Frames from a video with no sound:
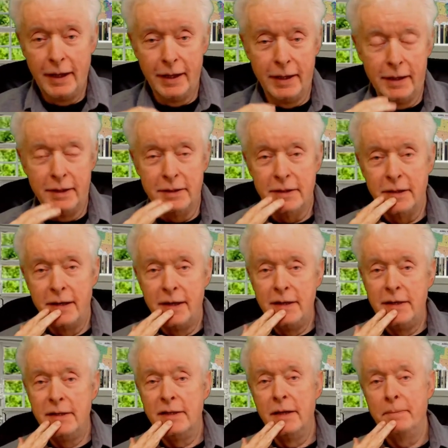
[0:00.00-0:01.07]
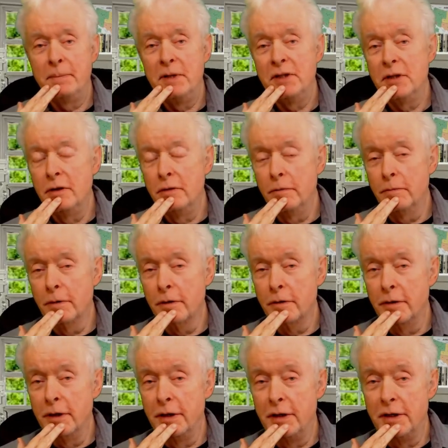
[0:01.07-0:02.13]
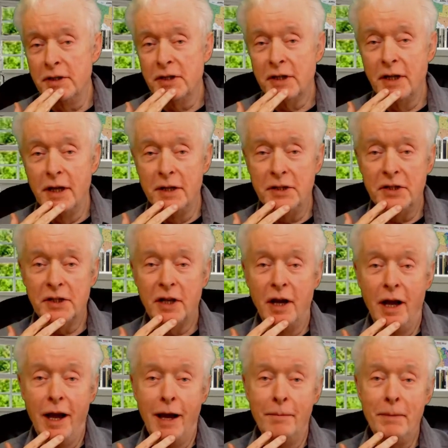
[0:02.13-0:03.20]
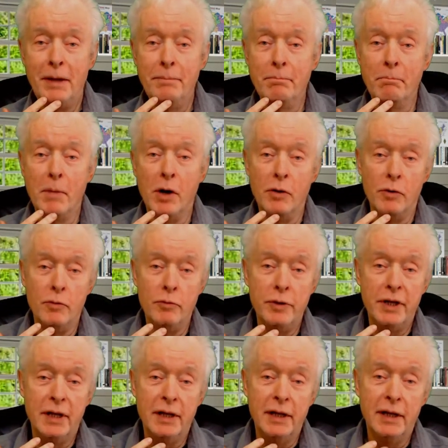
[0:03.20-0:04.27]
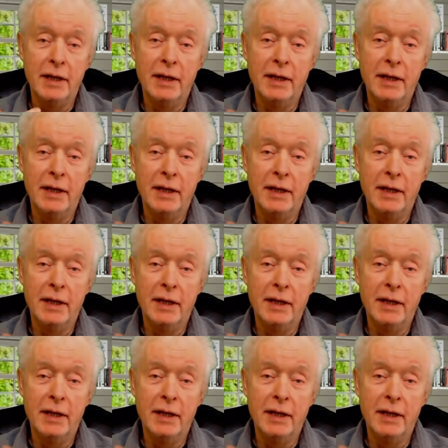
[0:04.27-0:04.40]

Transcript: And in today's episode, we're going to discuss common mode.